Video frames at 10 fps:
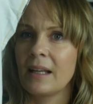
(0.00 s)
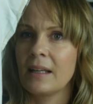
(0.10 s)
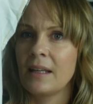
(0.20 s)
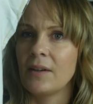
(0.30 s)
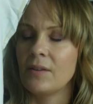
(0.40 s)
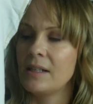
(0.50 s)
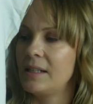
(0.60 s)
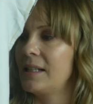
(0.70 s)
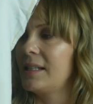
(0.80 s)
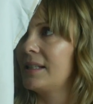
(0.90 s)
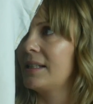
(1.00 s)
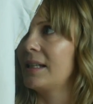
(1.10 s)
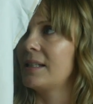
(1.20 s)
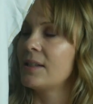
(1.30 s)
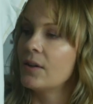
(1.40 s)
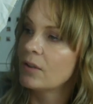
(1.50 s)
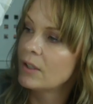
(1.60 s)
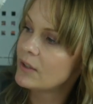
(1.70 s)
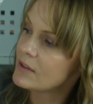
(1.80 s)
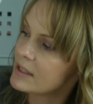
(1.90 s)
You know, it's so
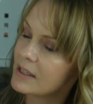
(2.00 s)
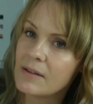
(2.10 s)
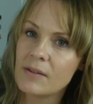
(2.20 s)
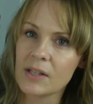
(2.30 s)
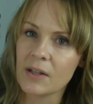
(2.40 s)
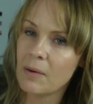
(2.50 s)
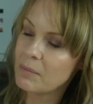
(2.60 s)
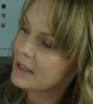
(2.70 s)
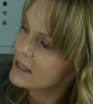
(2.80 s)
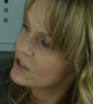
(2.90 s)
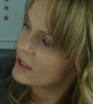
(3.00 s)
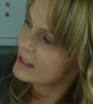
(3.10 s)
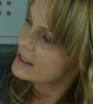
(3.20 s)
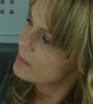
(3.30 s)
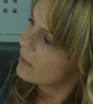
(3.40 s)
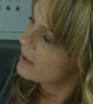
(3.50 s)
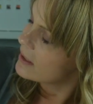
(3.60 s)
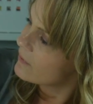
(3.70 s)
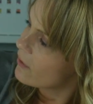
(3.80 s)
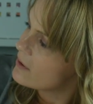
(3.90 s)
close to completion, this one,
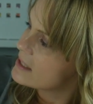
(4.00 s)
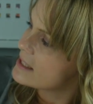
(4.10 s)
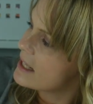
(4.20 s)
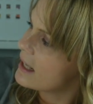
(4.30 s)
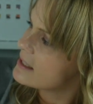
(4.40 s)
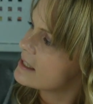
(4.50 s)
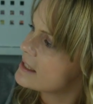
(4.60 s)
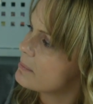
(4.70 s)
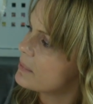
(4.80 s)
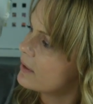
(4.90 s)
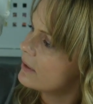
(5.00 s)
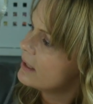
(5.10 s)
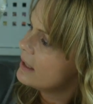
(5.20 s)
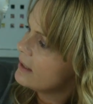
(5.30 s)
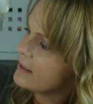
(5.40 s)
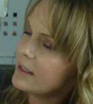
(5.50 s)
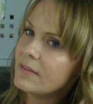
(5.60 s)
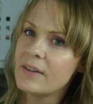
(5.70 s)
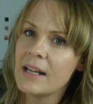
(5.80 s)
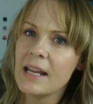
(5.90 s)
and I've already started to put the
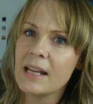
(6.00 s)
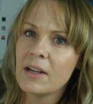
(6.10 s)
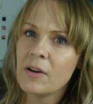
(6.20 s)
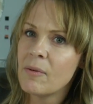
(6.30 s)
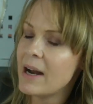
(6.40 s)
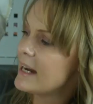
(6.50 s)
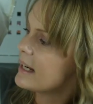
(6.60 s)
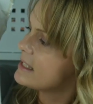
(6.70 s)
lovely Krennic